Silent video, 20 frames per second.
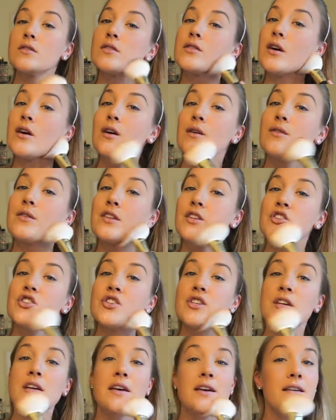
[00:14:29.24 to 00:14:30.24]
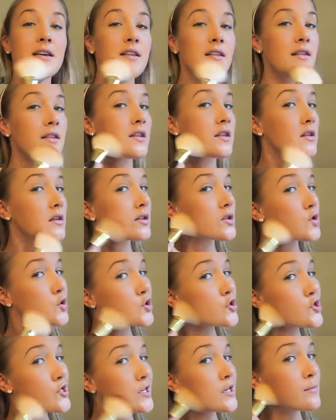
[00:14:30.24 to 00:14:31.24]
So the chin, the
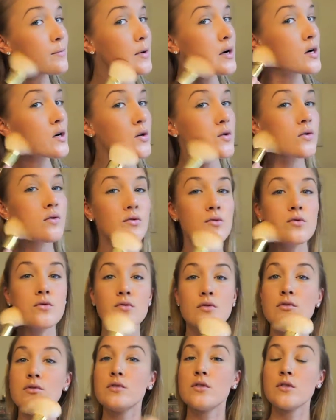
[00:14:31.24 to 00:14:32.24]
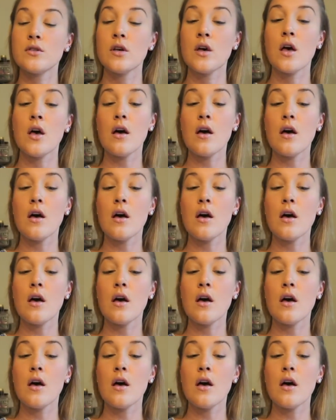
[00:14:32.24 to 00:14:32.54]
cheekbones,